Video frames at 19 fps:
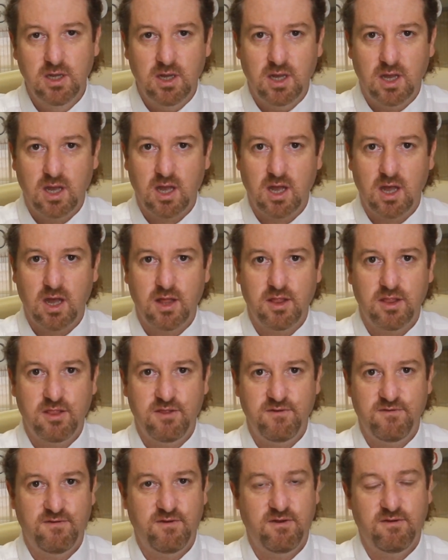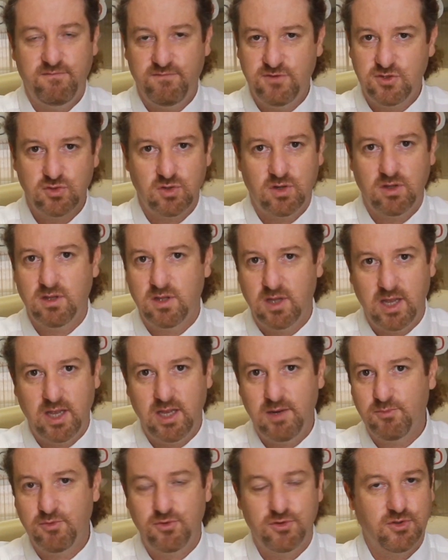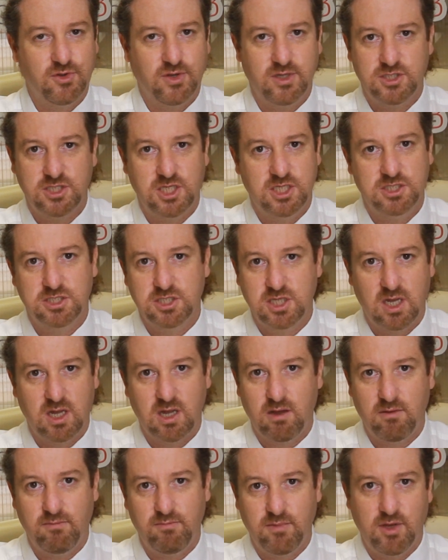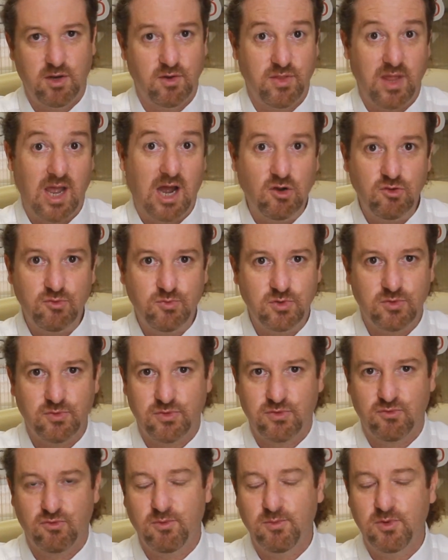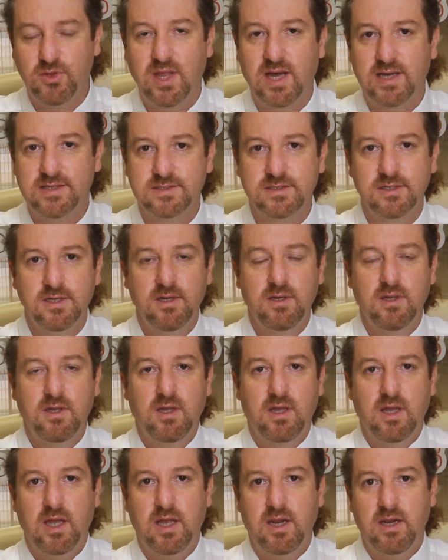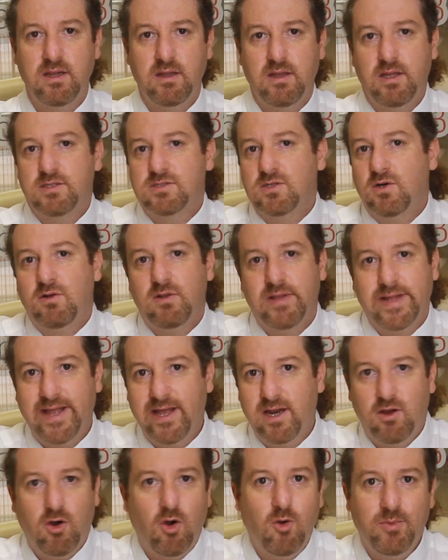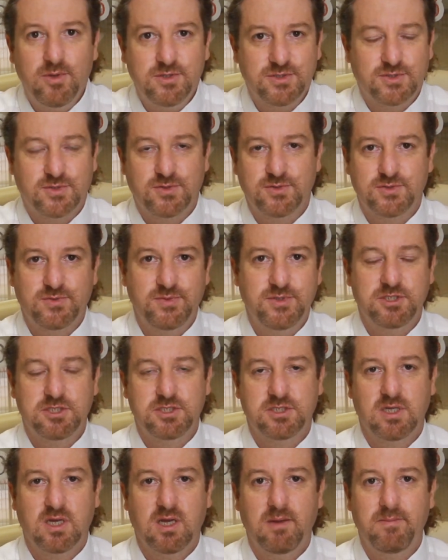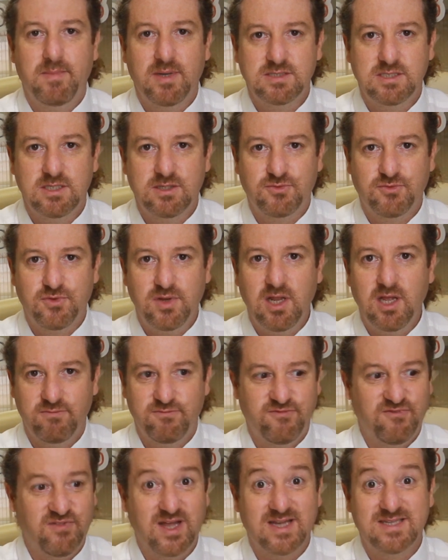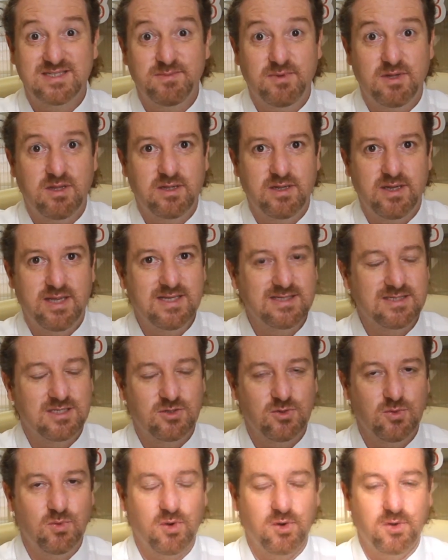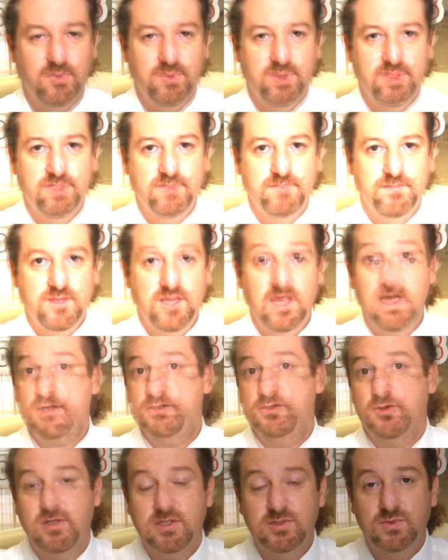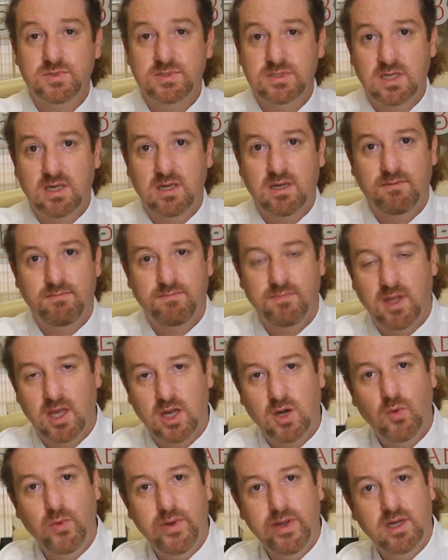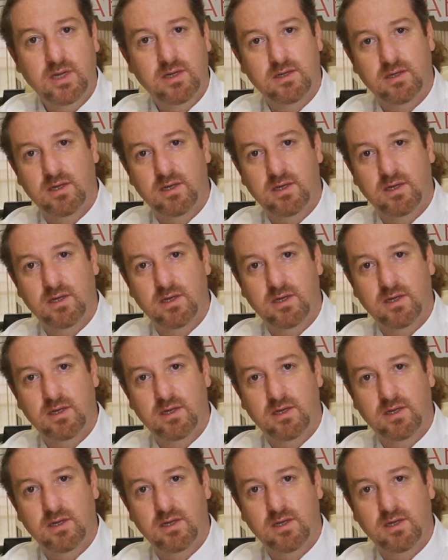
the visual input, you can change the output, what the robot does, and it's all again open source, which makes it really flexible and easy to work with. Yeah, so this was a quick